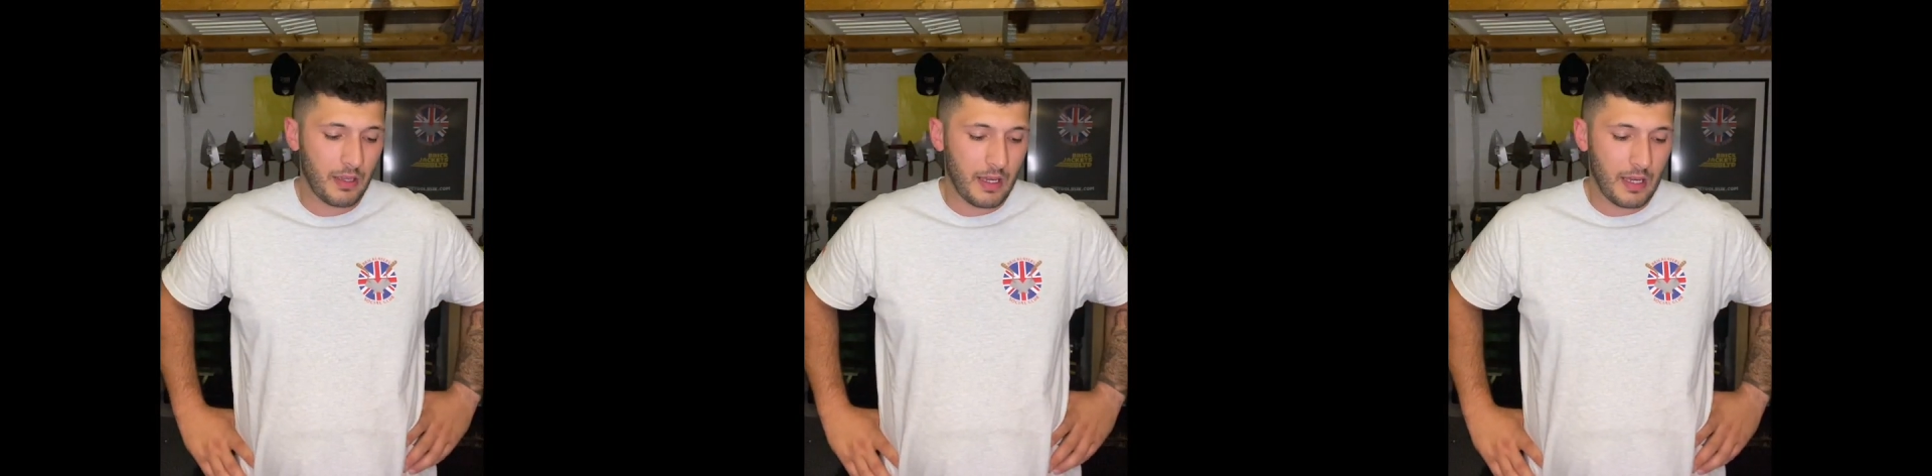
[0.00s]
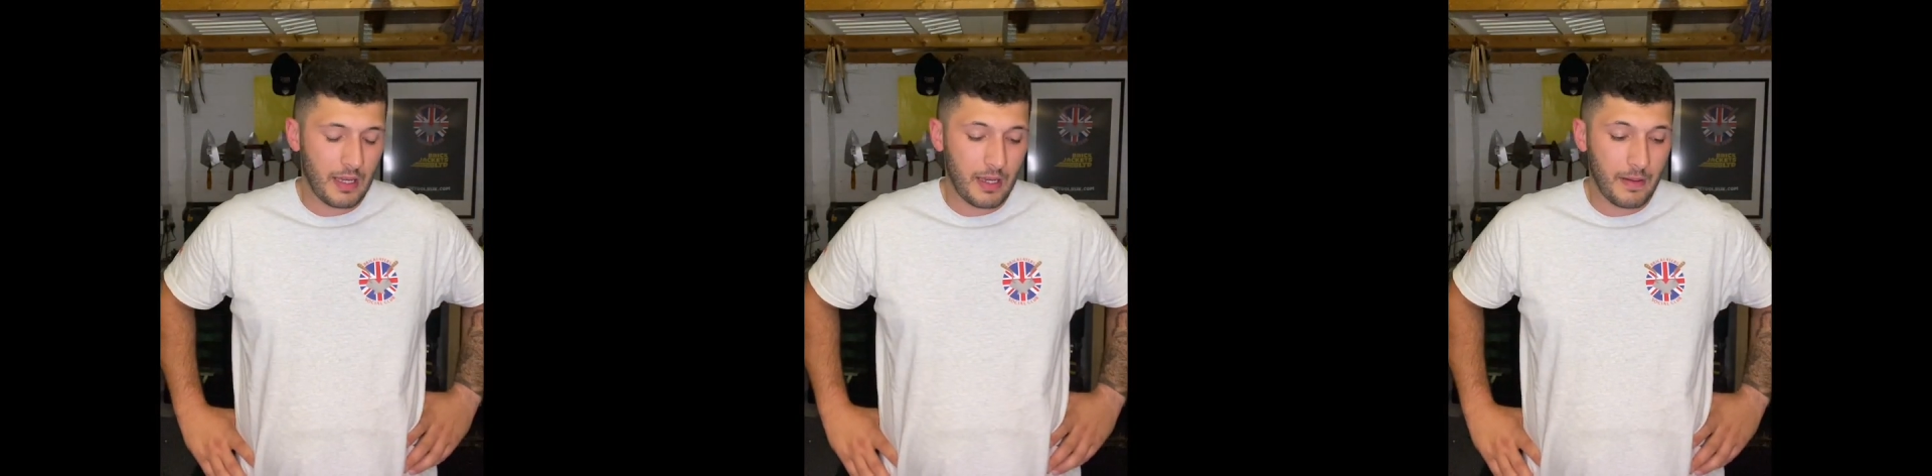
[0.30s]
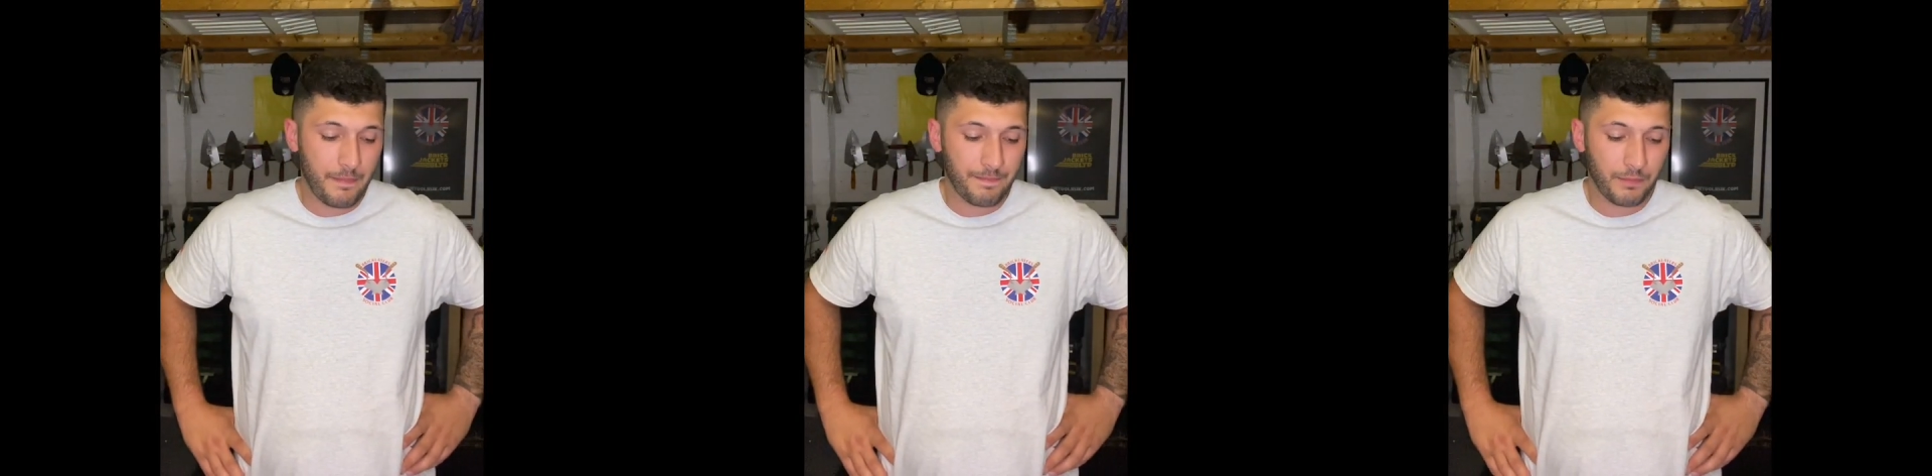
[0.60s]

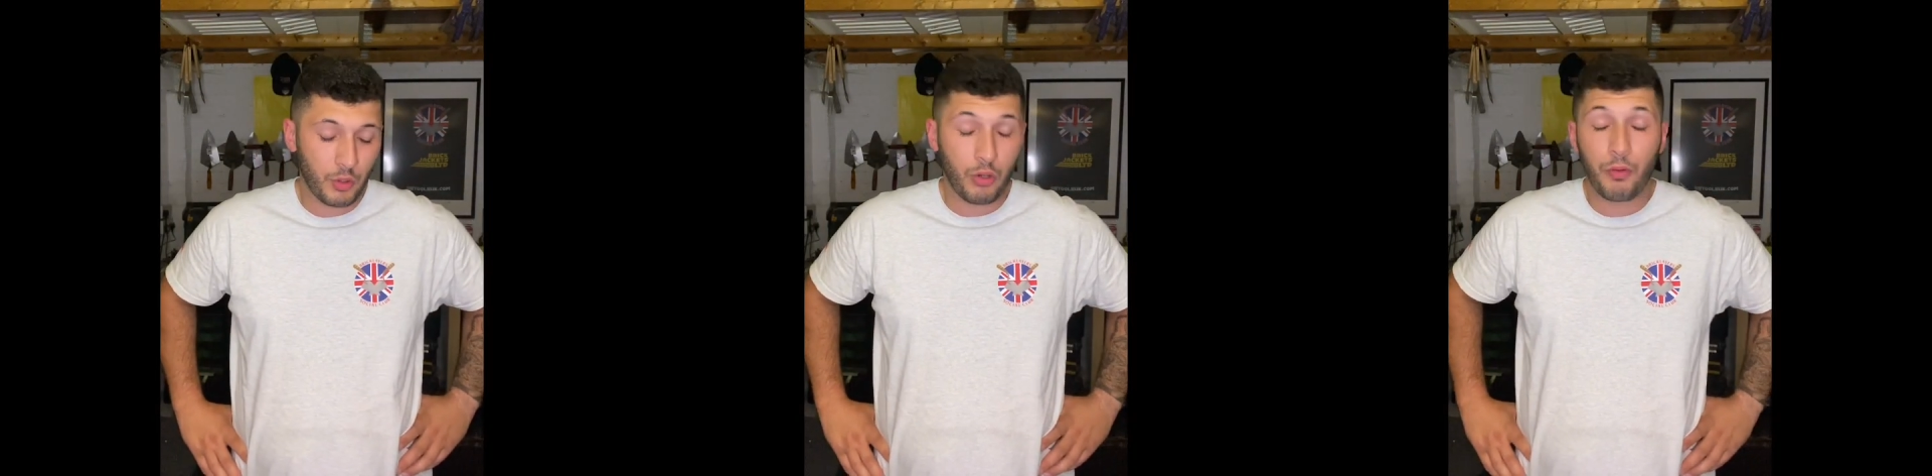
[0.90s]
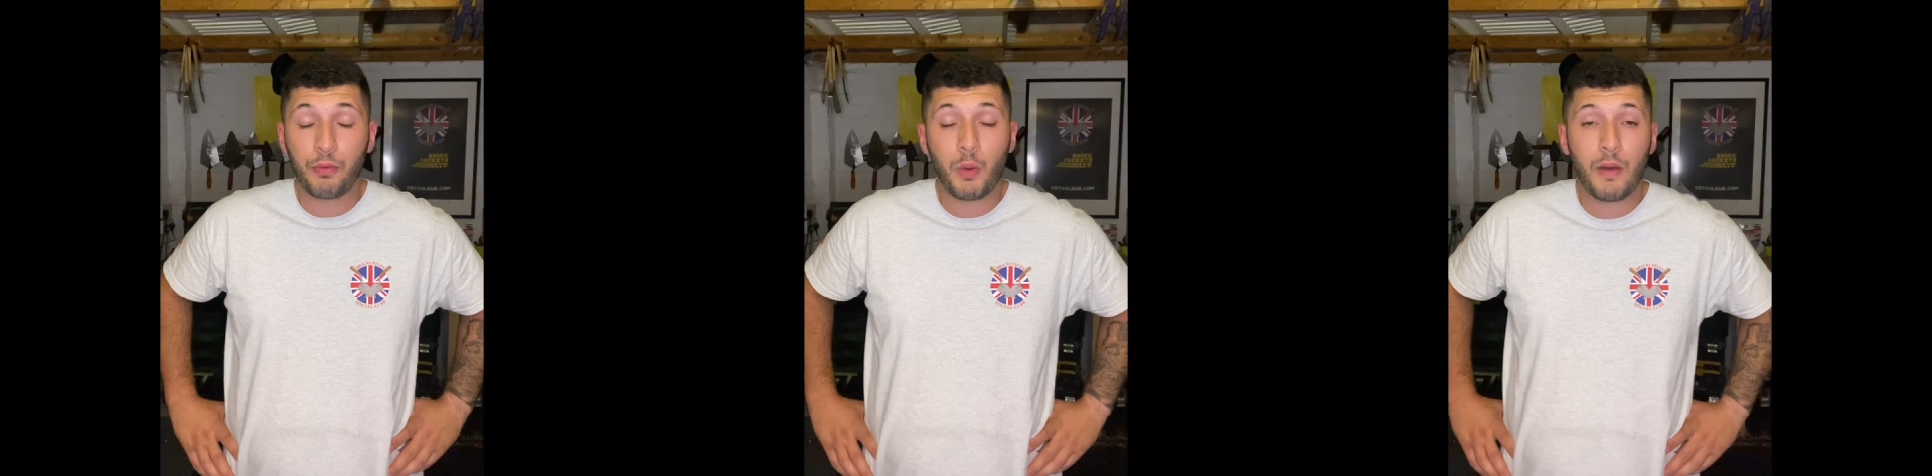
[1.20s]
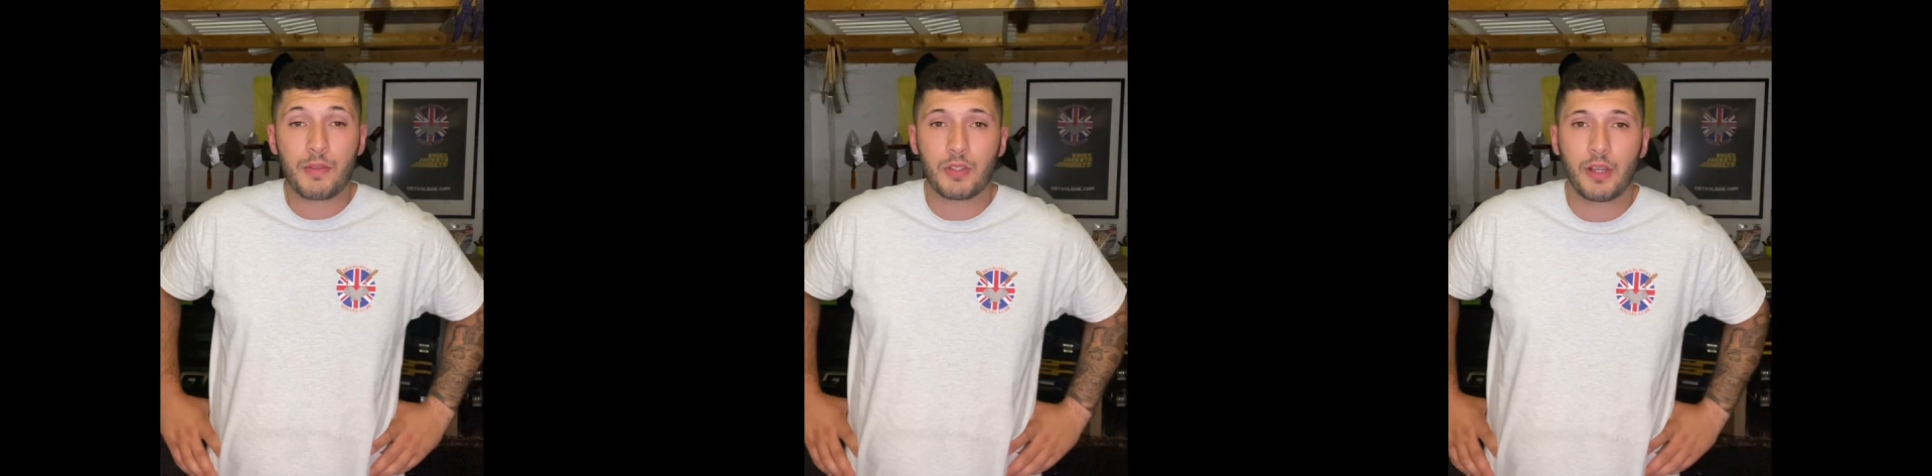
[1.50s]
um, gone on a few
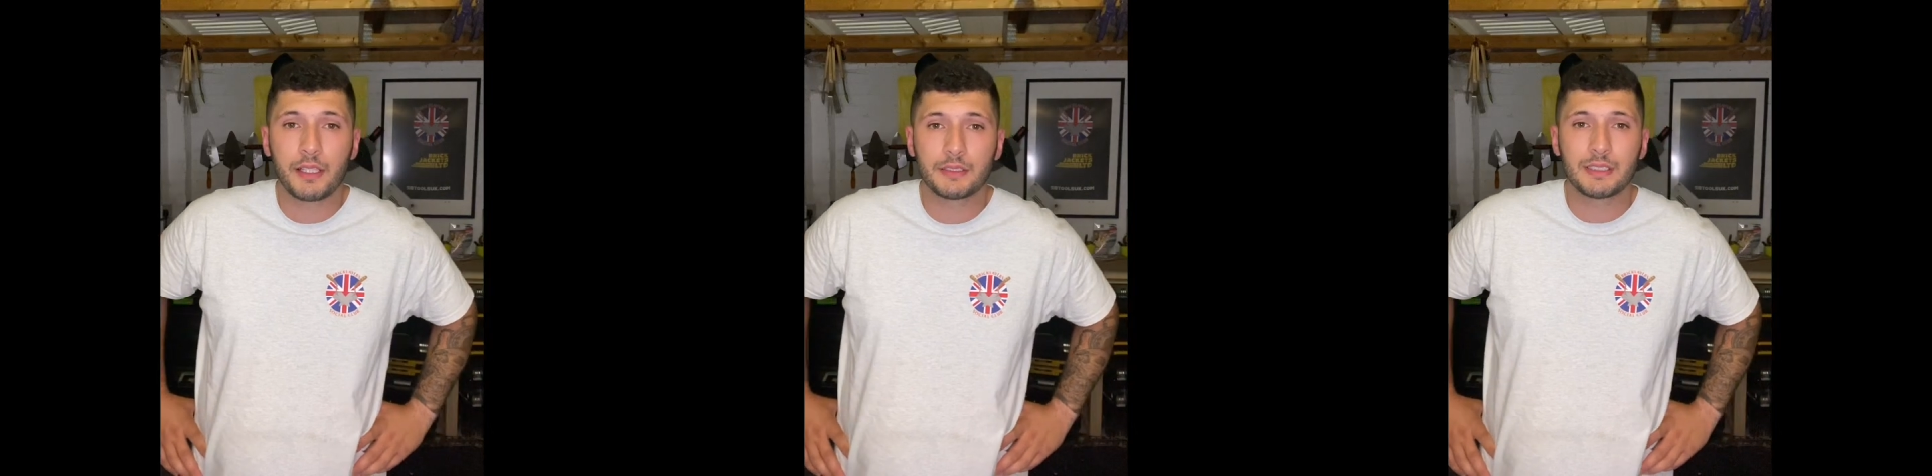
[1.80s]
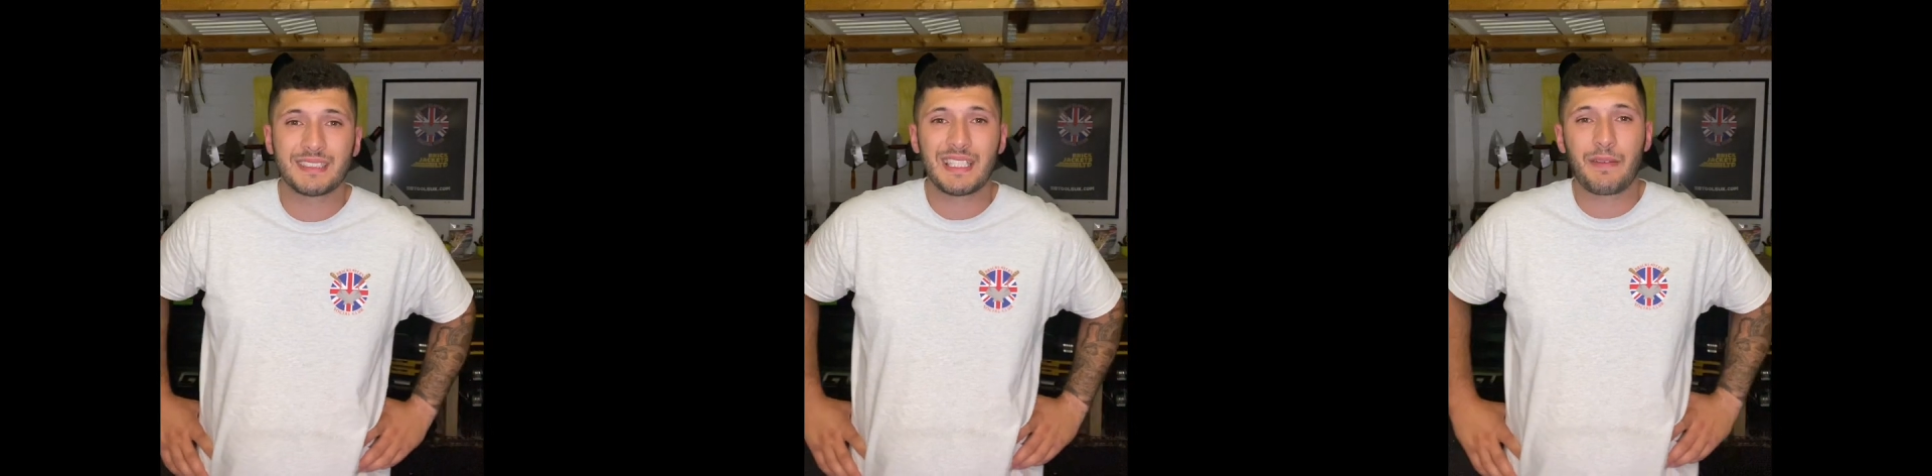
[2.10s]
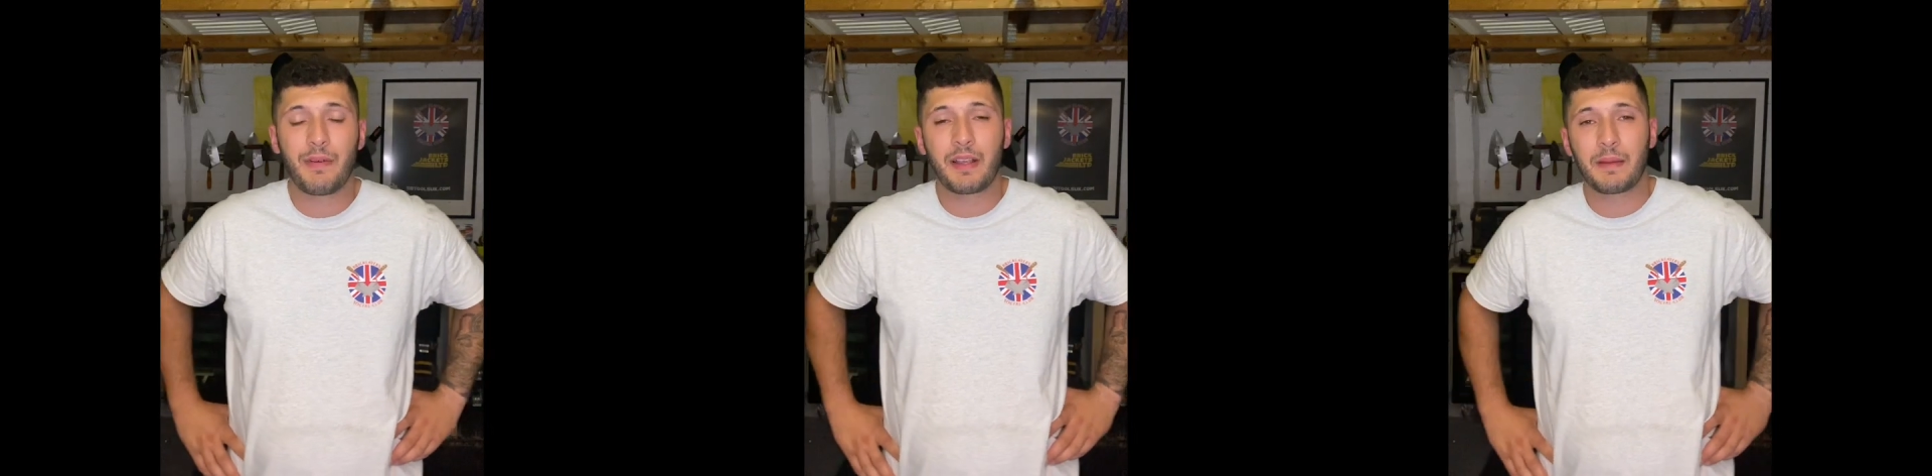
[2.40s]
other sites to see
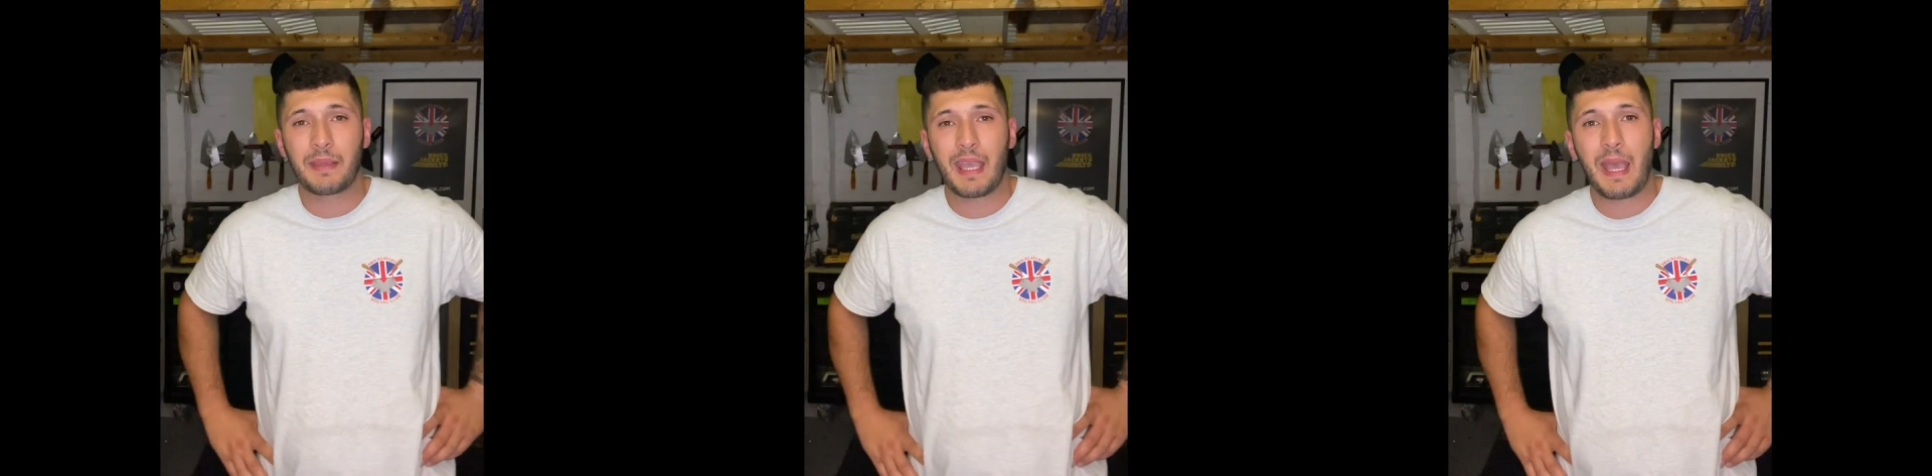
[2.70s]
if I could get